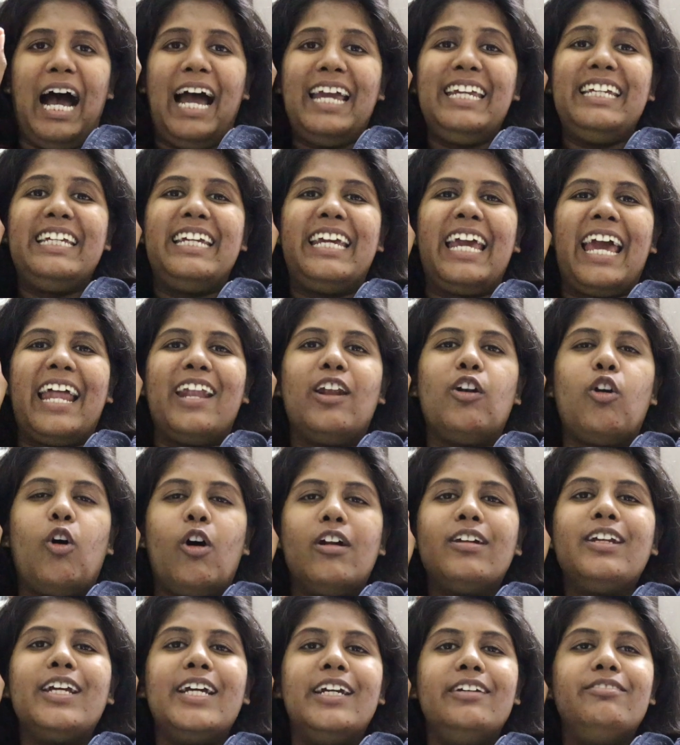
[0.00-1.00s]
I
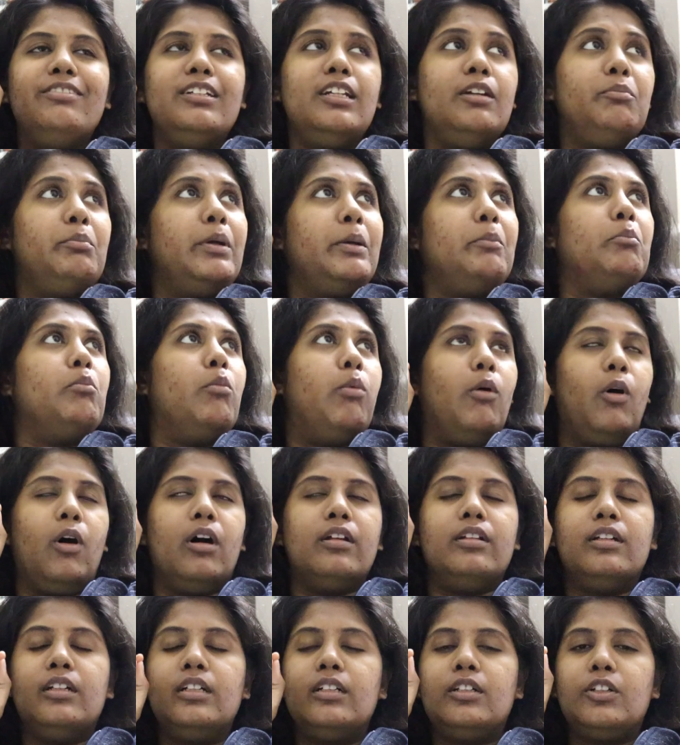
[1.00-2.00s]
cannot even be
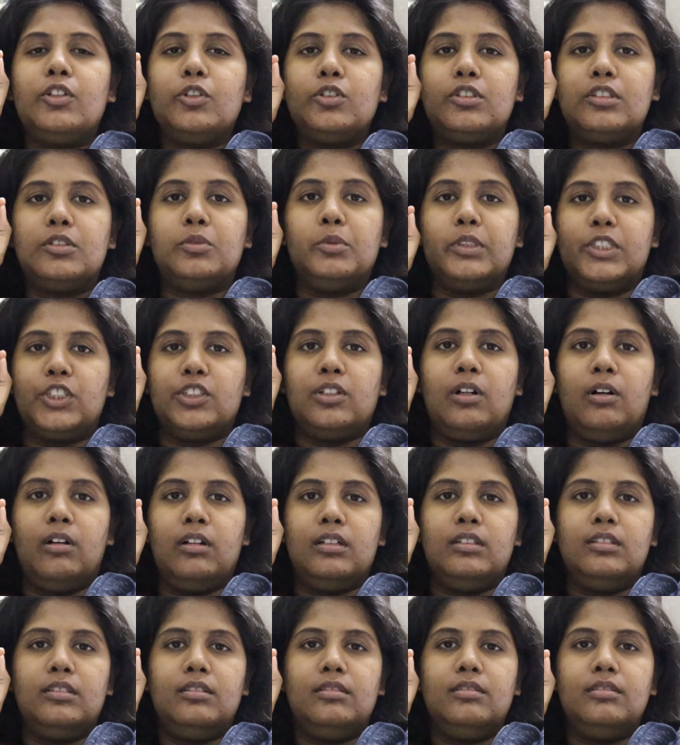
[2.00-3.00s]
bothered to switch
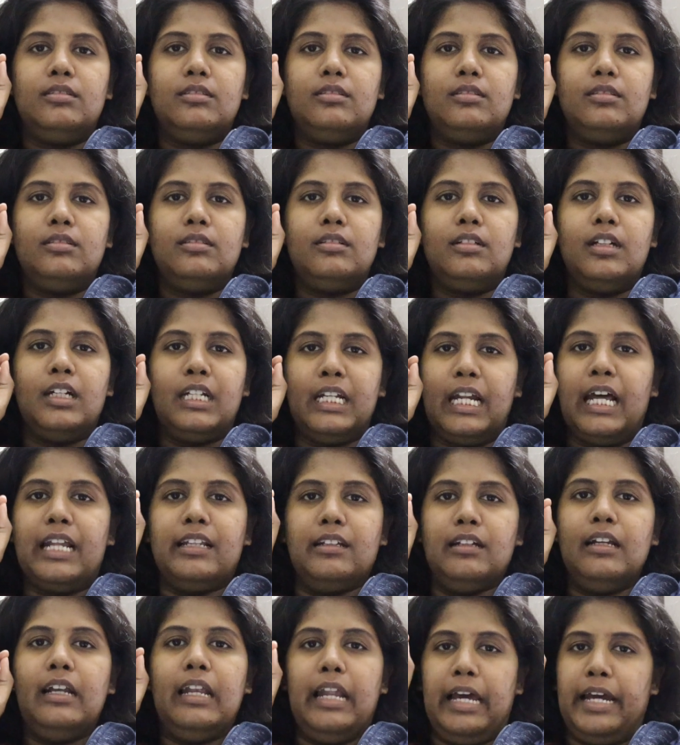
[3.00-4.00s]
on
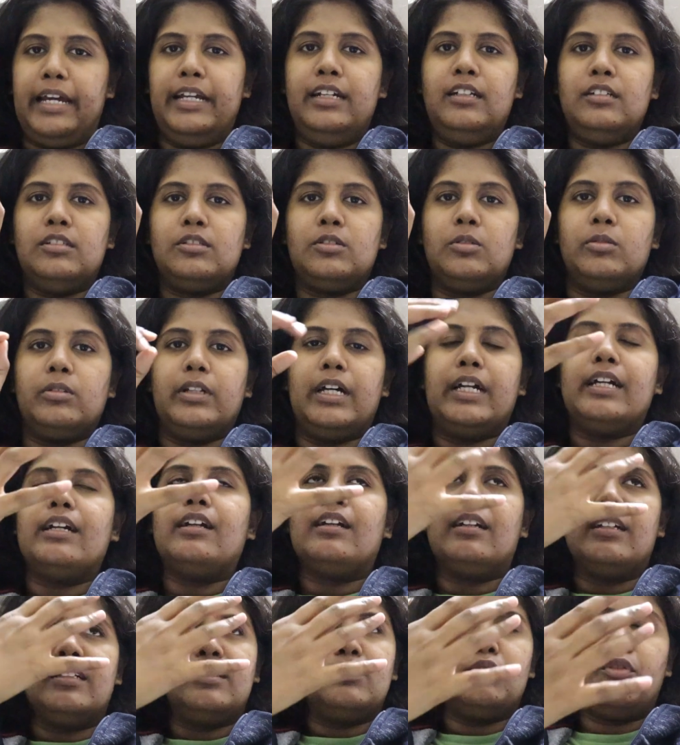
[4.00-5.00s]
another light so
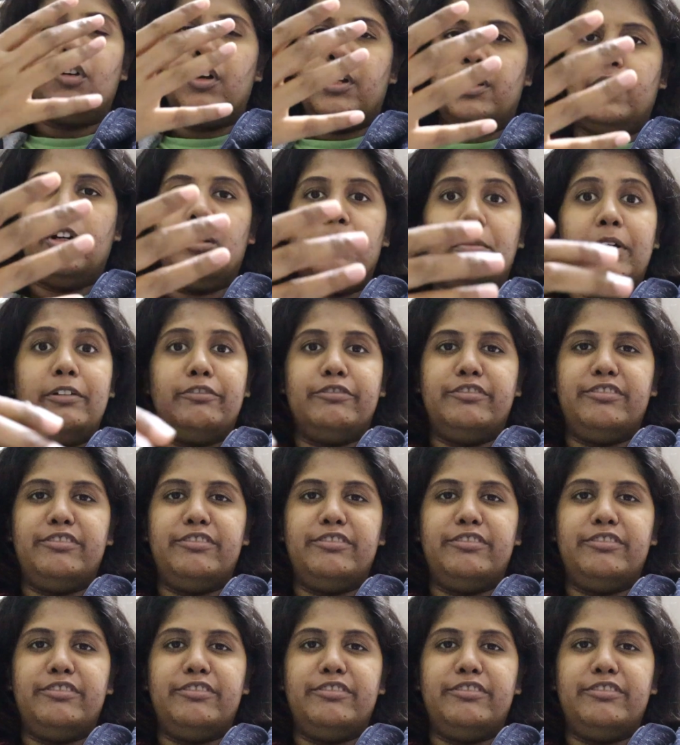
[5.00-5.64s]
that it's falling on my